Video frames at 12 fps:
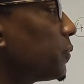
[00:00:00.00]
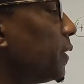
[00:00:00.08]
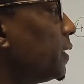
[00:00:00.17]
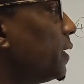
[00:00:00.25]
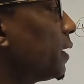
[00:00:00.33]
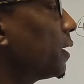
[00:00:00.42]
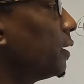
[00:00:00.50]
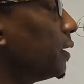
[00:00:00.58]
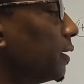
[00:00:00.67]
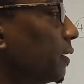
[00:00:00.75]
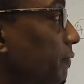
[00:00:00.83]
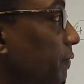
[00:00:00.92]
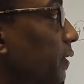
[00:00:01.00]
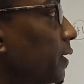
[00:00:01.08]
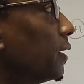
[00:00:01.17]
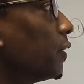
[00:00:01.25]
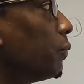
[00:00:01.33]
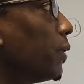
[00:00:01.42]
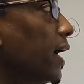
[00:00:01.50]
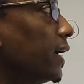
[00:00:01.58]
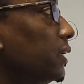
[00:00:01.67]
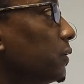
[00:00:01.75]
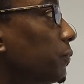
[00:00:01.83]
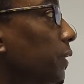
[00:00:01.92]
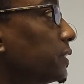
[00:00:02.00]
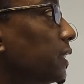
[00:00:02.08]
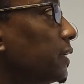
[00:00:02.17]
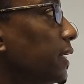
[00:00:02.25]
between the curve y equal to